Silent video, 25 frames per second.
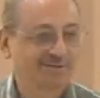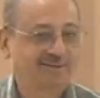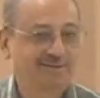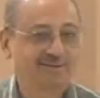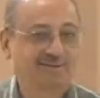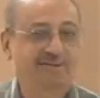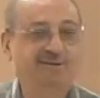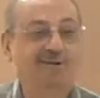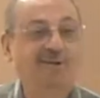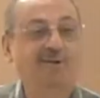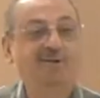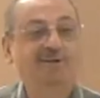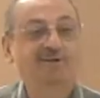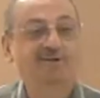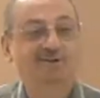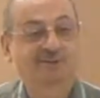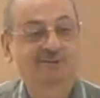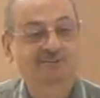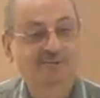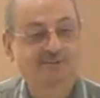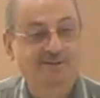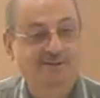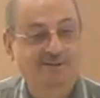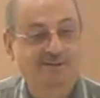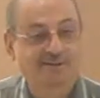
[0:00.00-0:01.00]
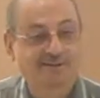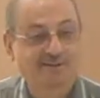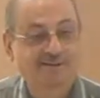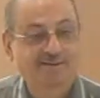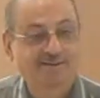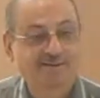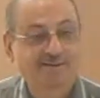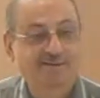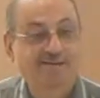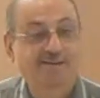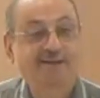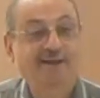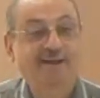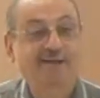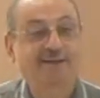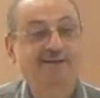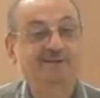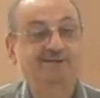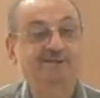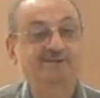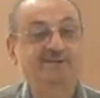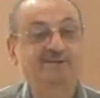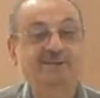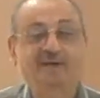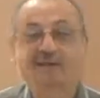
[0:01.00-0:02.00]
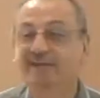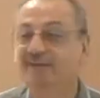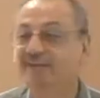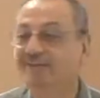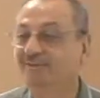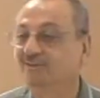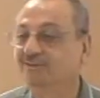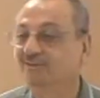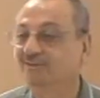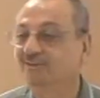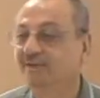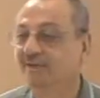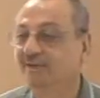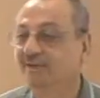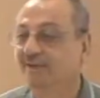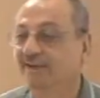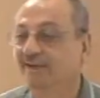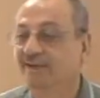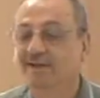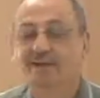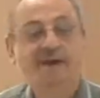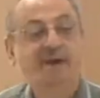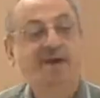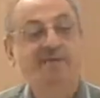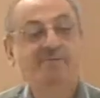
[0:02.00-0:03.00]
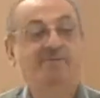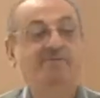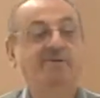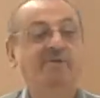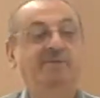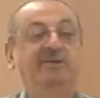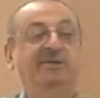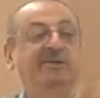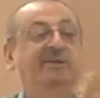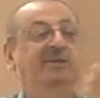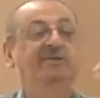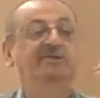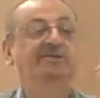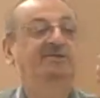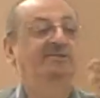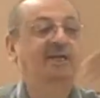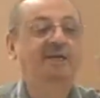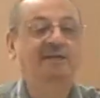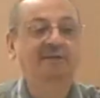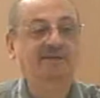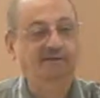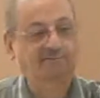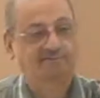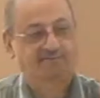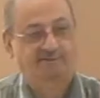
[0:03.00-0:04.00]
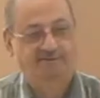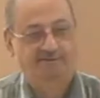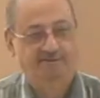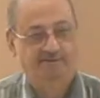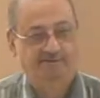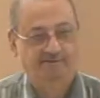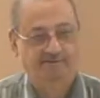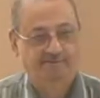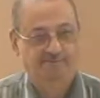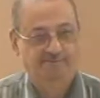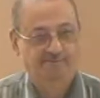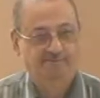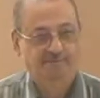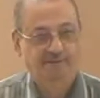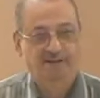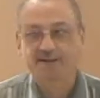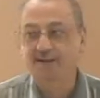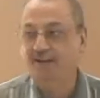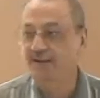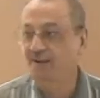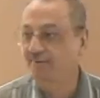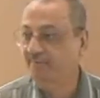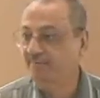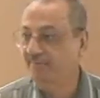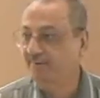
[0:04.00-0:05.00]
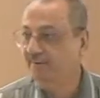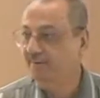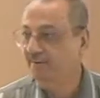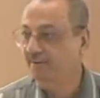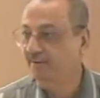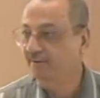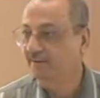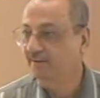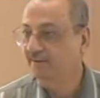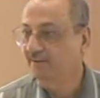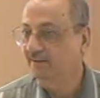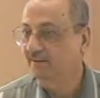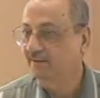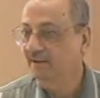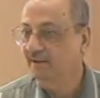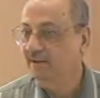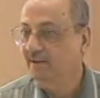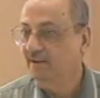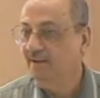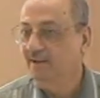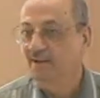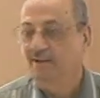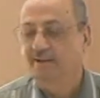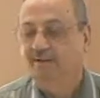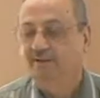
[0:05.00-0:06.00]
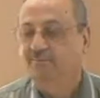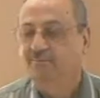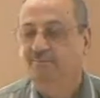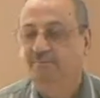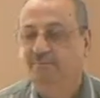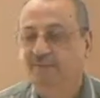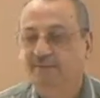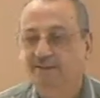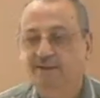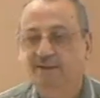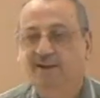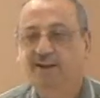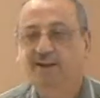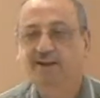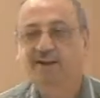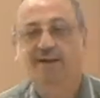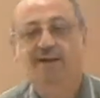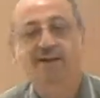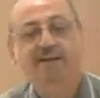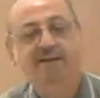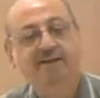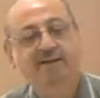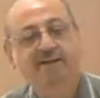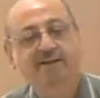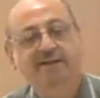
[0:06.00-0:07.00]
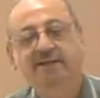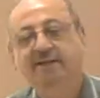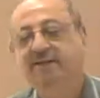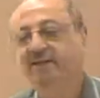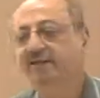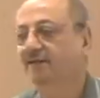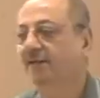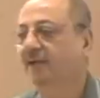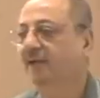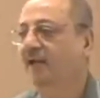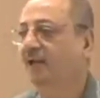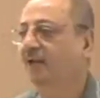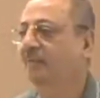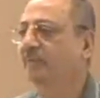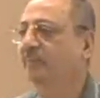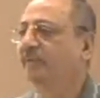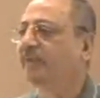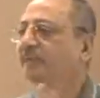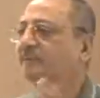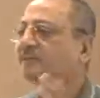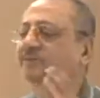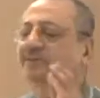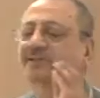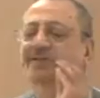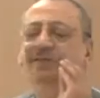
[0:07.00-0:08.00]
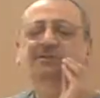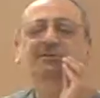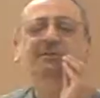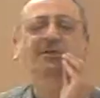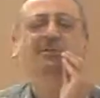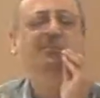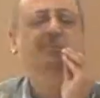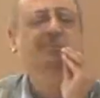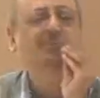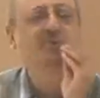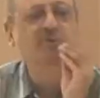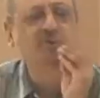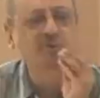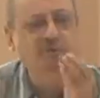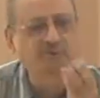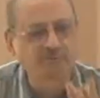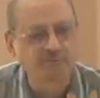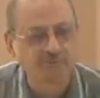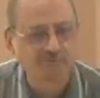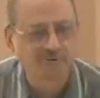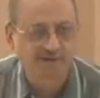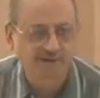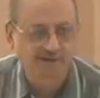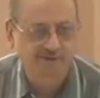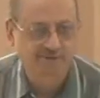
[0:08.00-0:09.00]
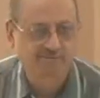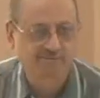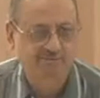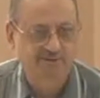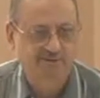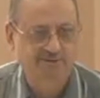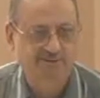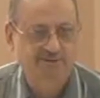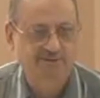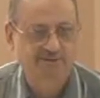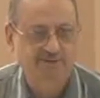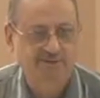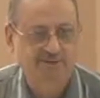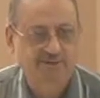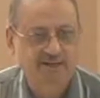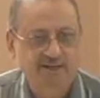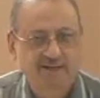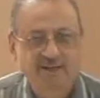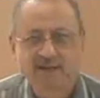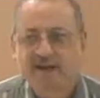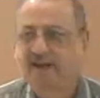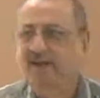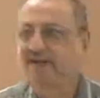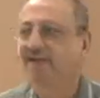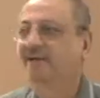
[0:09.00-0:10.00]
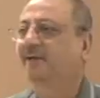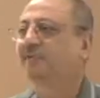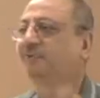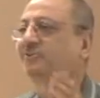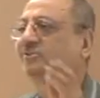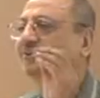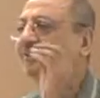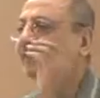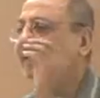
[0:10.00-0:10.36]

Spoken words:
and algebra, like a science. Everything is scientific in Arabic. Brother, Arabic is such a beautiful language. And it's